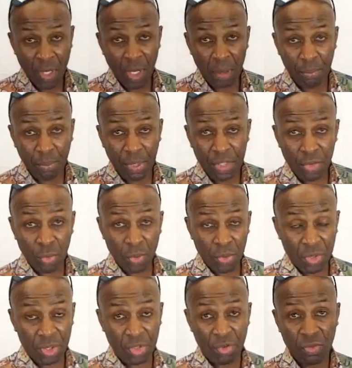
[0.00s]
and
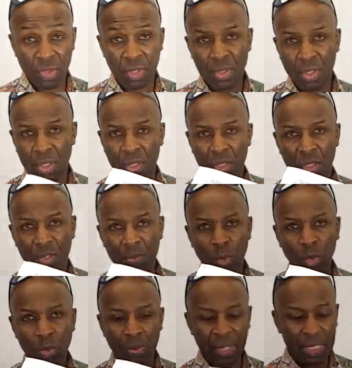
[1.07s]
Bridgewater Street. So there's a
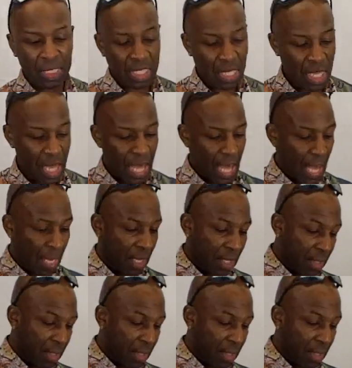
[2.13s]
small building there.